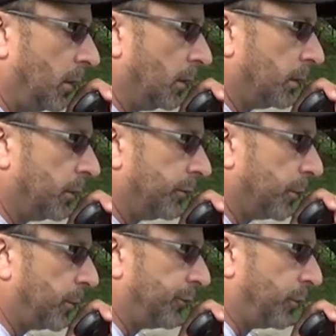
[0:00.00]
Kilo
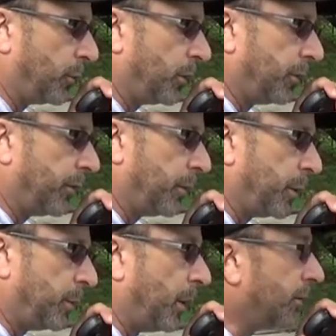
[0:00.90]
November 4,
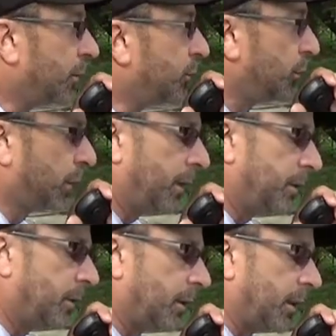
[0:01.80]
November Bravo
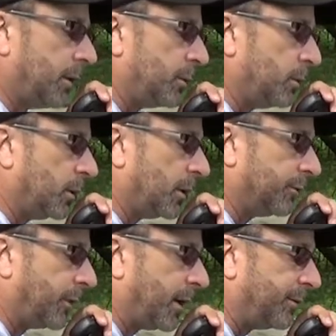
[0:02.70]
Juliet. Uh, got you 5555
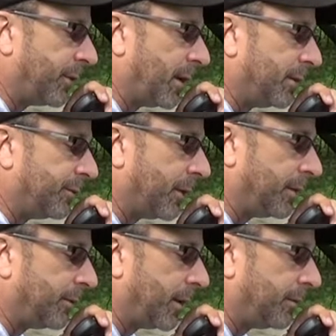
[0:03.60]
uh, five,
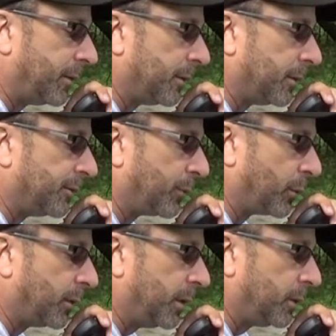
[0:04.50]
five, five here in the
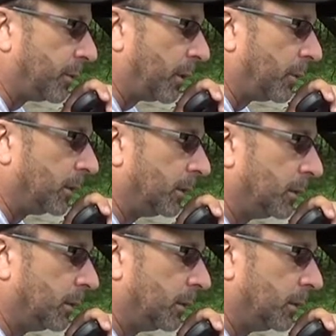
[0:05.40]
1421.